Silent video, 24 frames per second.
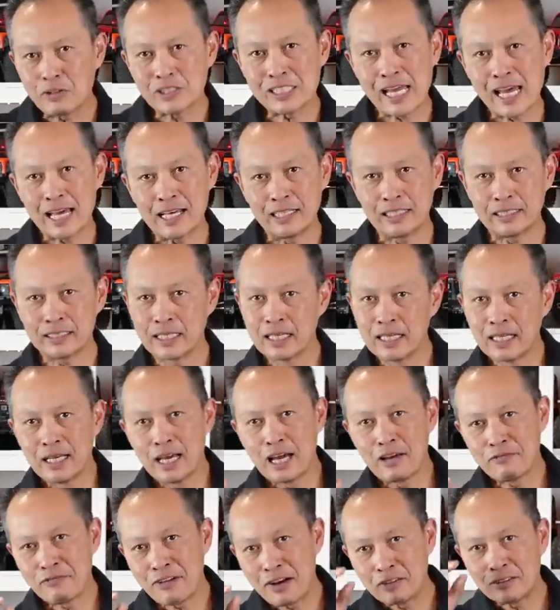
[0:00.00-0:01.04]
I was at it,
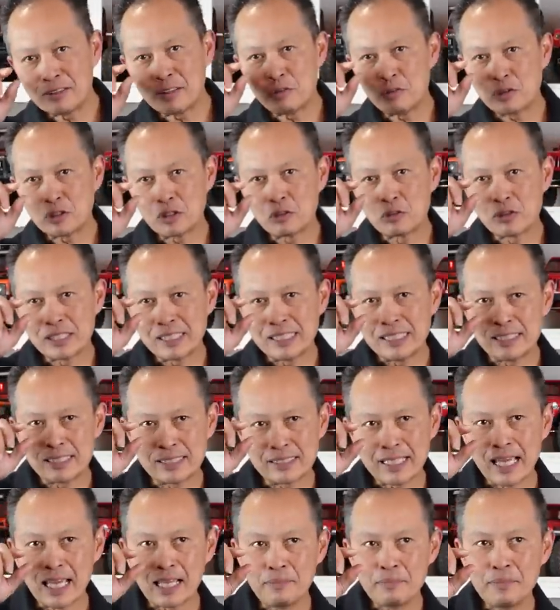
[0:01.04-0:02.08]
I found there was these
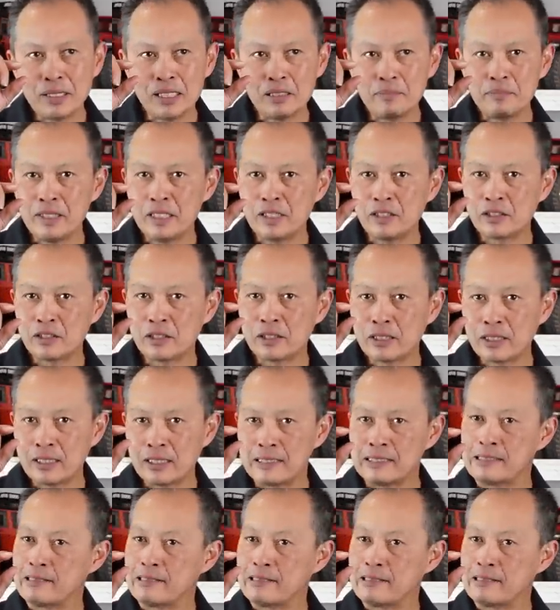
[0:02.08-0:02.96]
10 millimeter